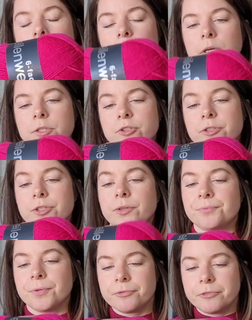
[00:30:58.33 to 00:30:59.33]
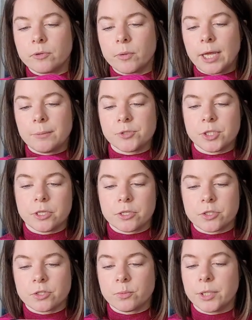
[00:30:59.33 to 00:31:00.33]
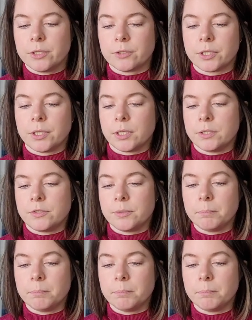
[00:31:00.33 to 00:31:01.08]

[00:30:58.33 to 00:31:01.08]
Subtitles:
150 grams is 390